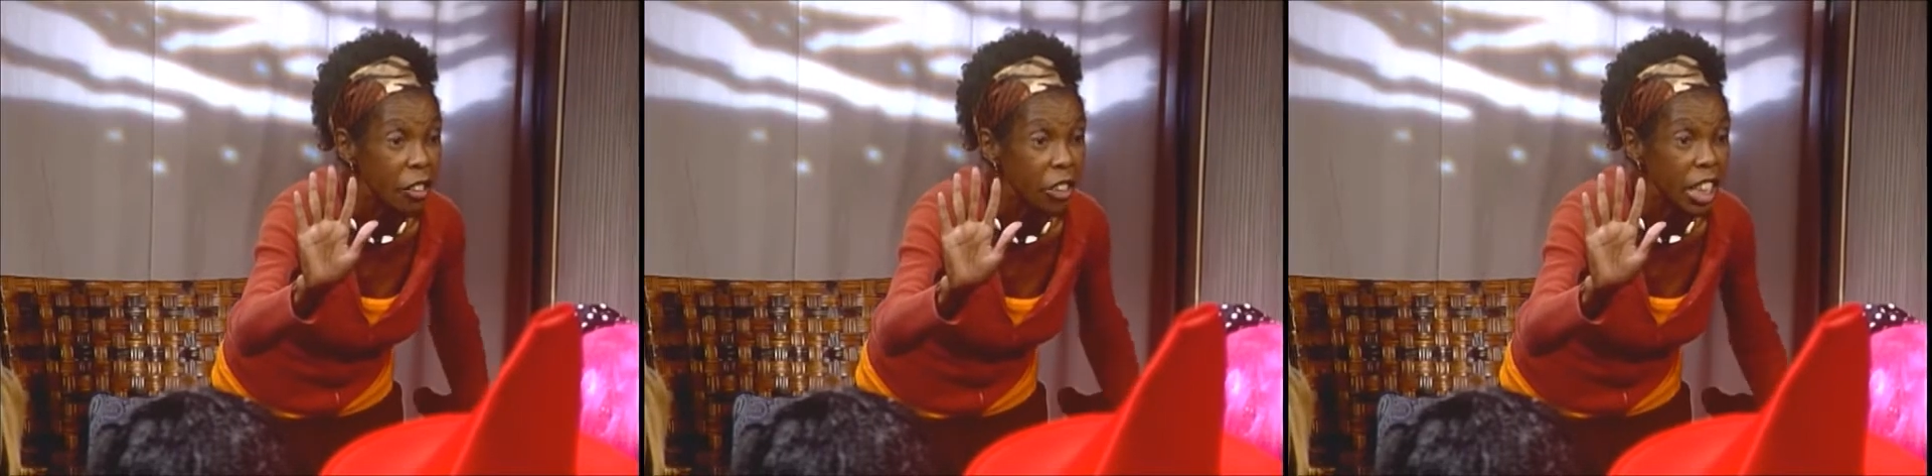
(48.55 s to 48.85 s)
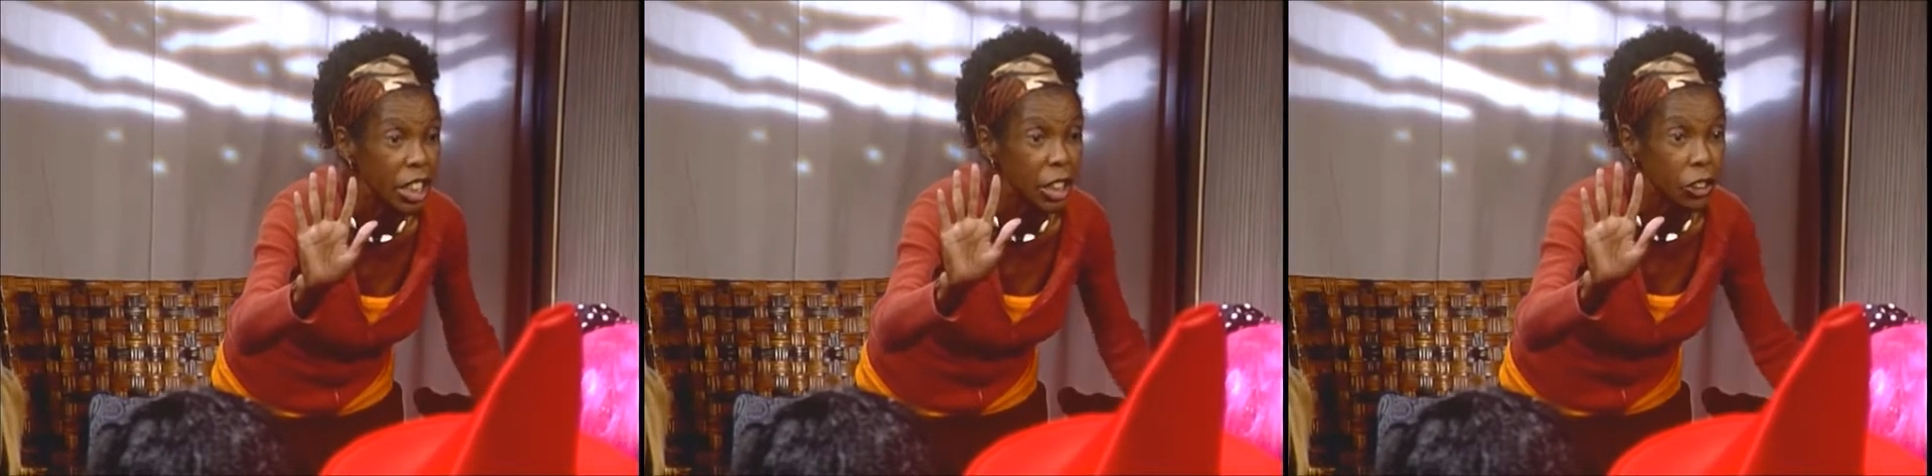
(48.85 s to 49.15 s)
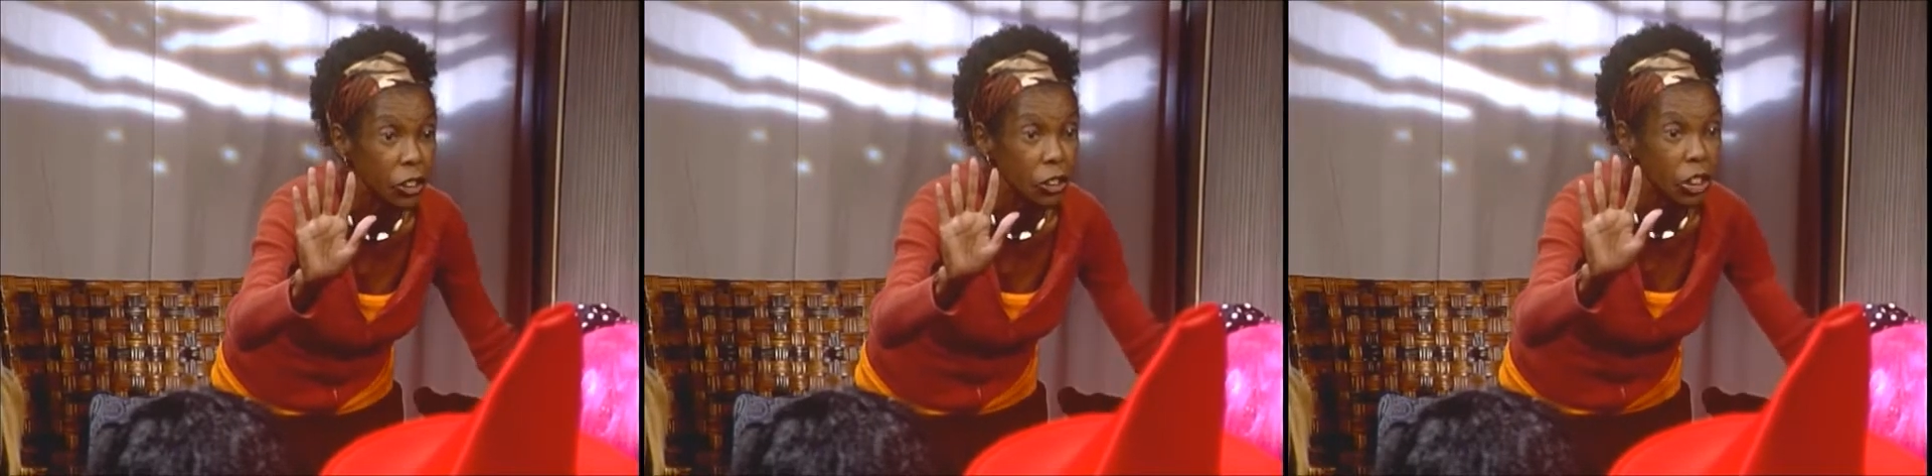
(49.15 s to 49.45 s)
And then
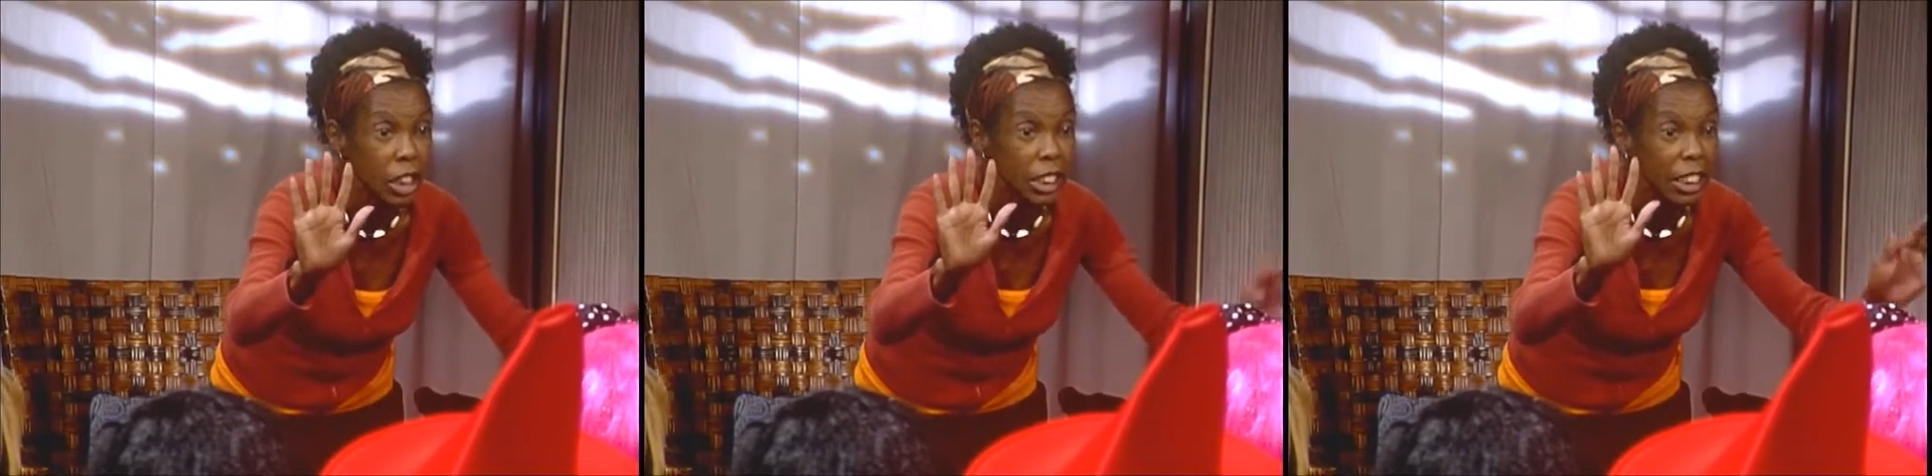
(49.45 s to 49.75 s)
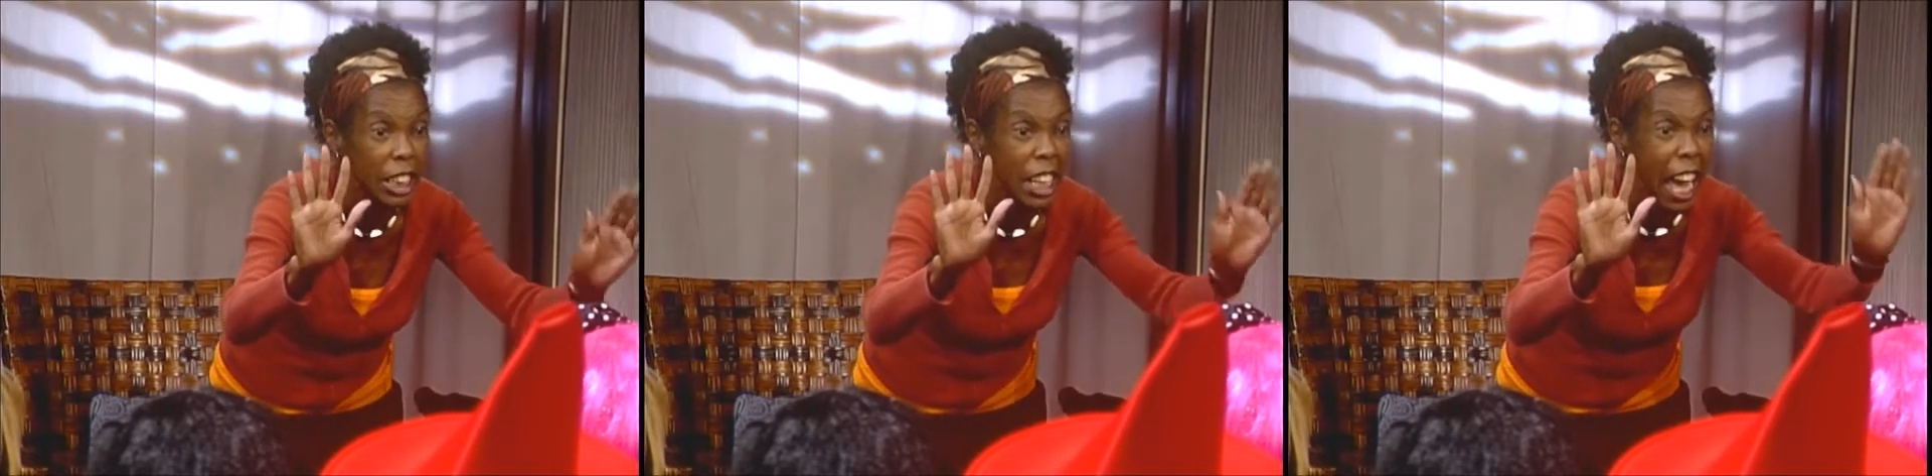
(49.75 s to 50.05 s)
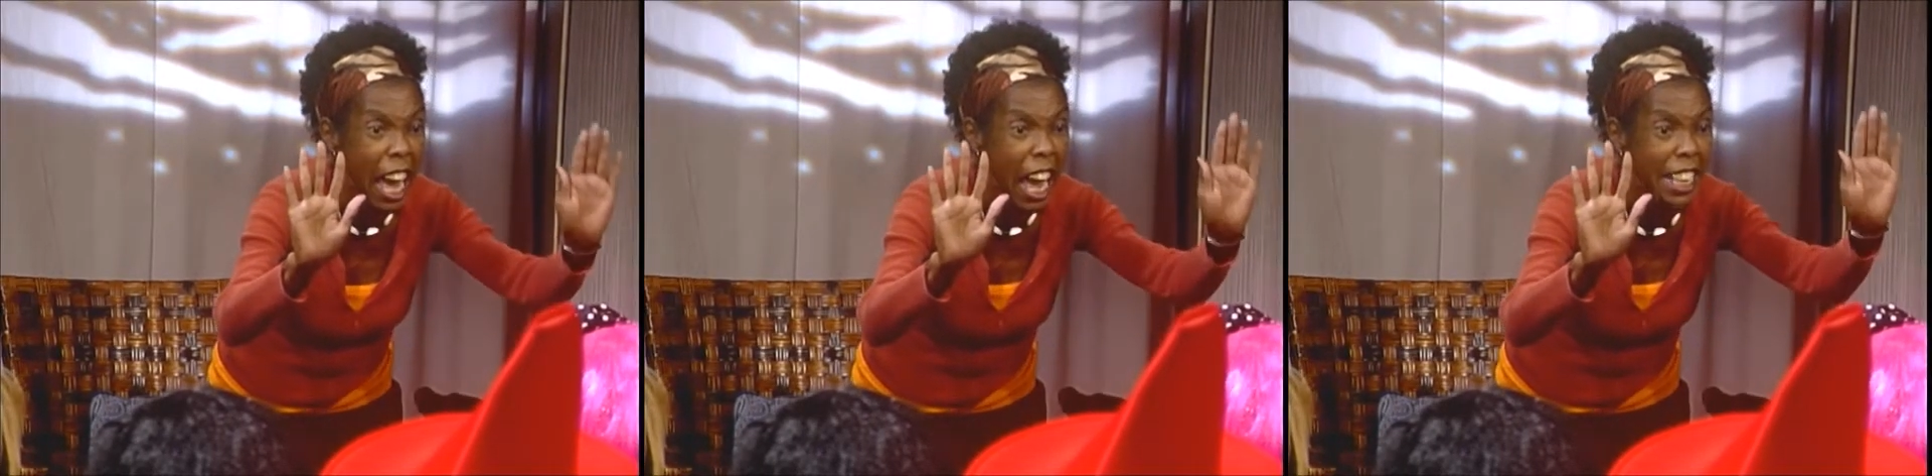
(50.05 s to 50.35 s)
he took his
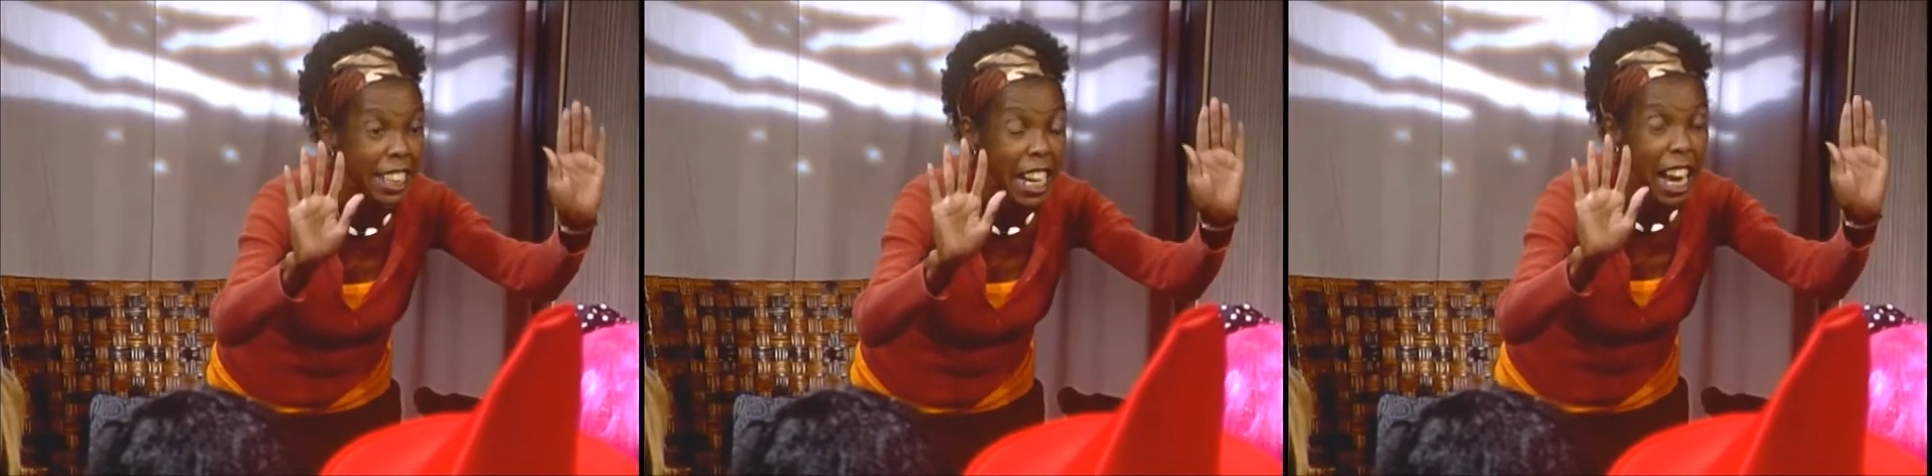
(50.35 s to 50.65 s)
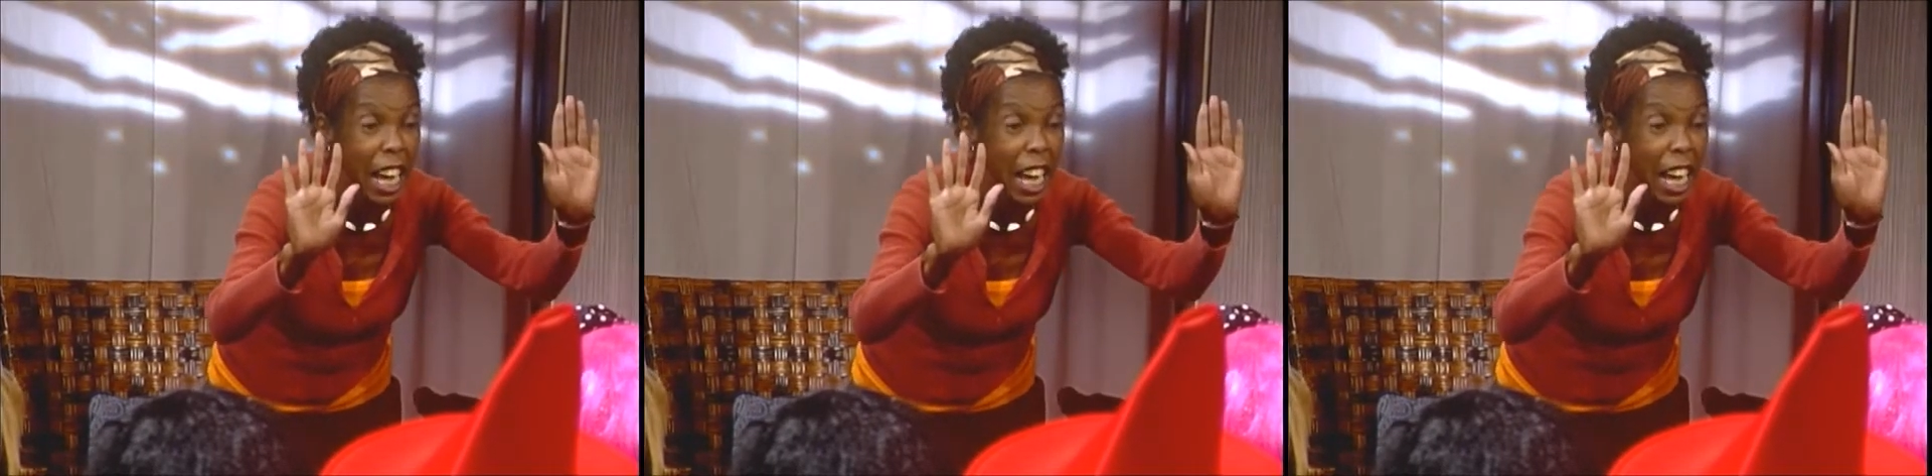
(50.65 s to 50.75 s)
other hand